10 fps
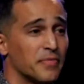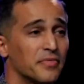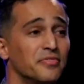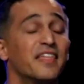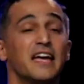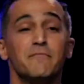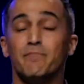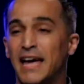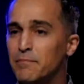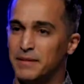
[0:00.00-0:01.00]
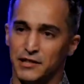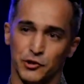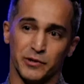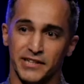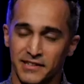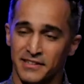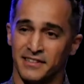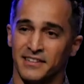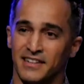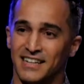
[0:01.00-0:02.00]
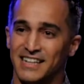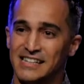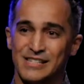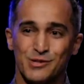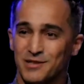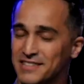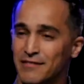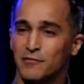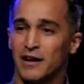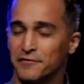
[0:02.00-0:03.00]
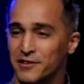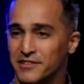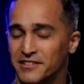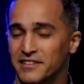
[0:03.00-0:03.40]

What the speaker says: they made me do it. So it's never my fault.